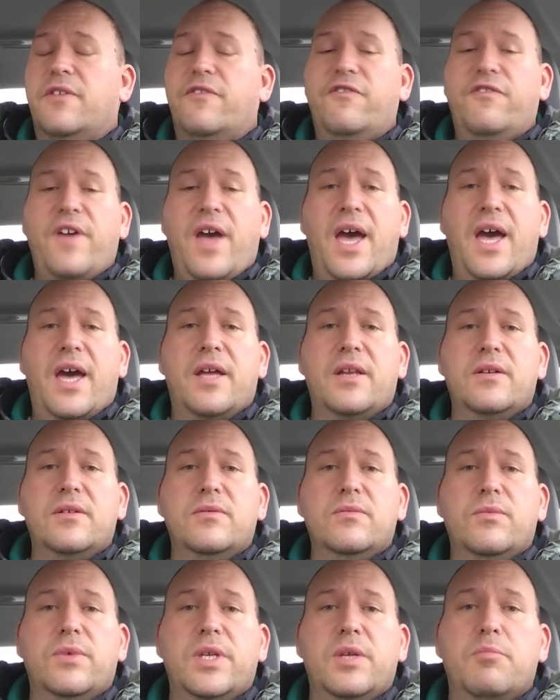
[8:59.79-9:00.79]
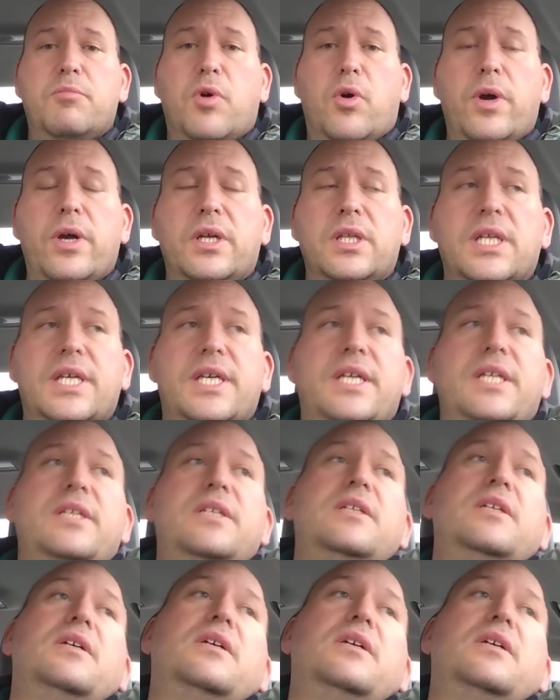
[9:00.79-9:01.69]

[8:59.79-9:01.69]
the fat when you boil it.